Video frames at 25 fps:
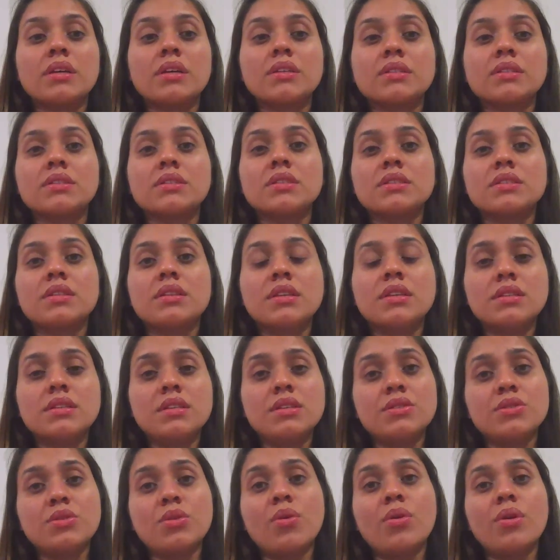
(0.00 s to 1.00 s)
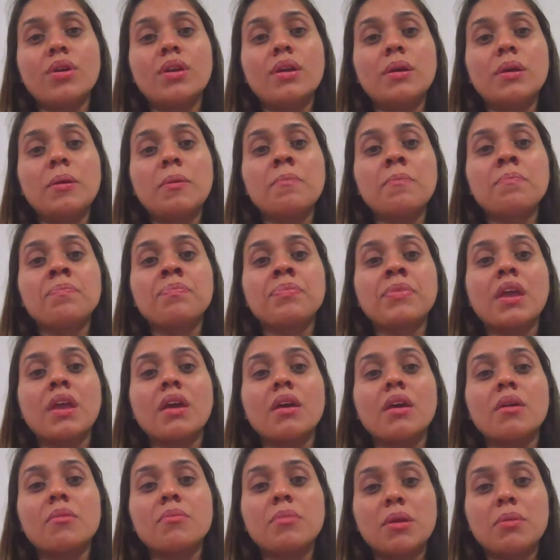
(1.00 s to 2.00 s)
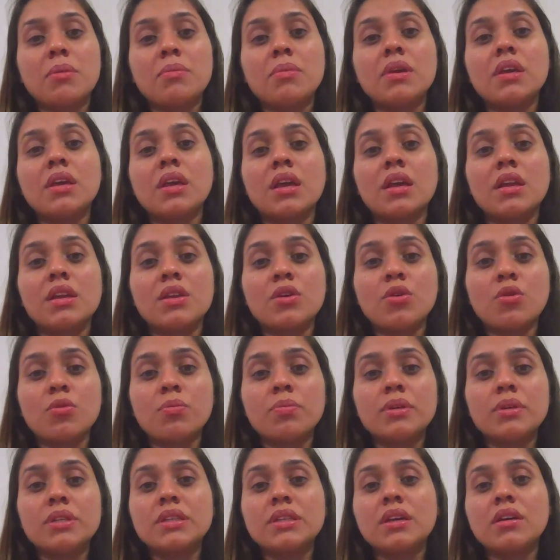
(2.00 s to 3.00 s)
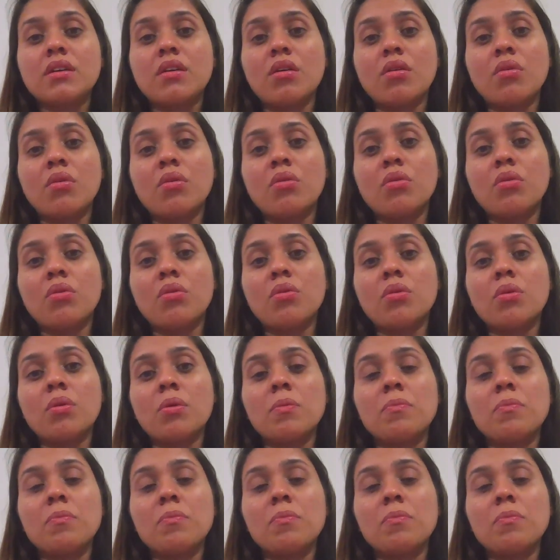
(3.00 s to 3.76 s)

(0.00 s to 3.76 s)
This disorder may be idiopathic or